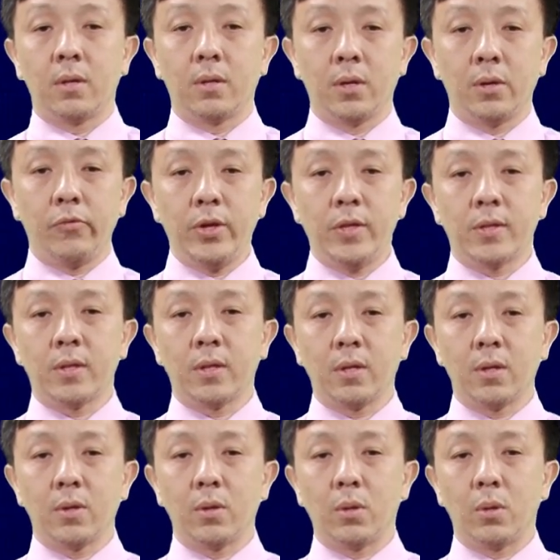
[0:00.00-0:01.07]
The risk
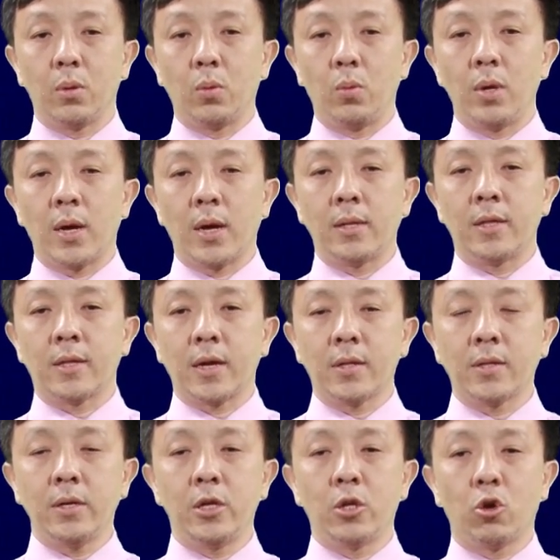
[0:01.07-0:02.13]
we are
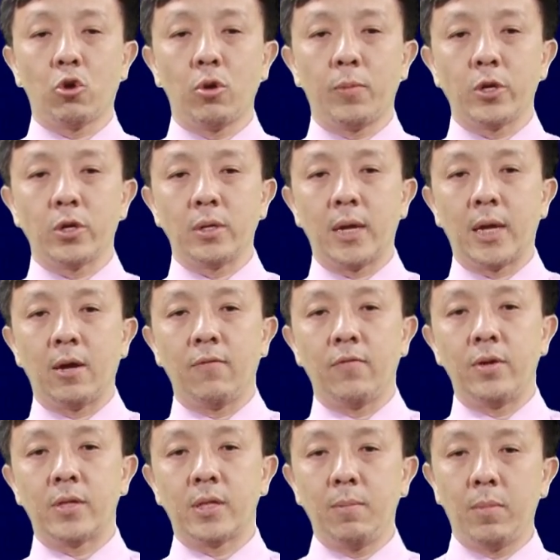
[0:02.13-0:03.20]
discussing in occupational health
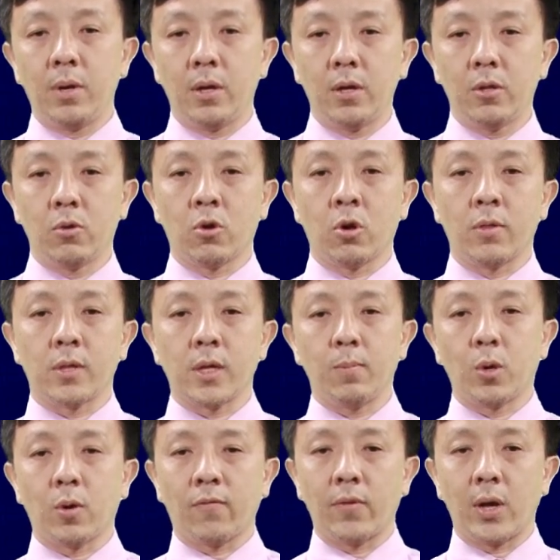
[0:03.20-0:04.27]
is similar to the concept
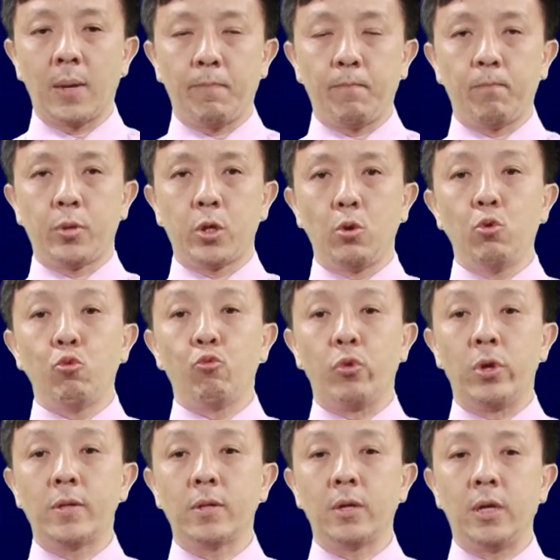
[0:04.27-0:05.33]
of absolute
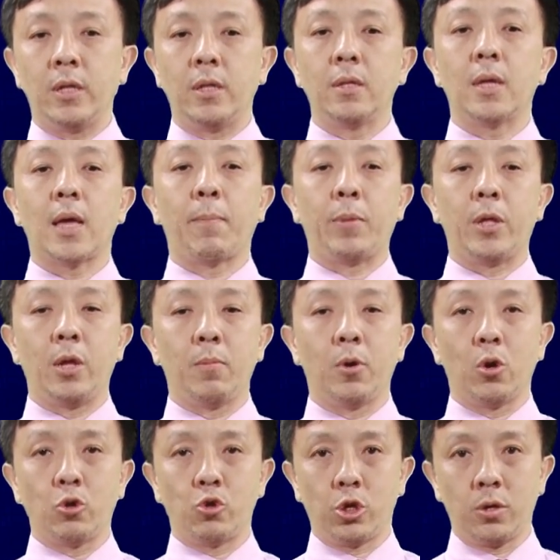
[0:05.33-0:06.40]
risk in
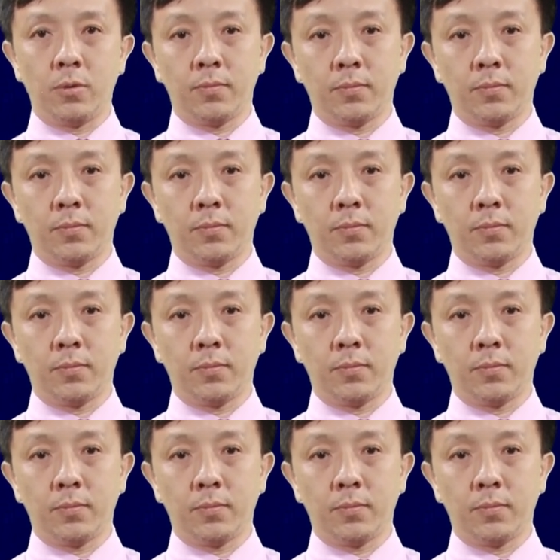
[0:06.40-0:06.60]
epidemiology.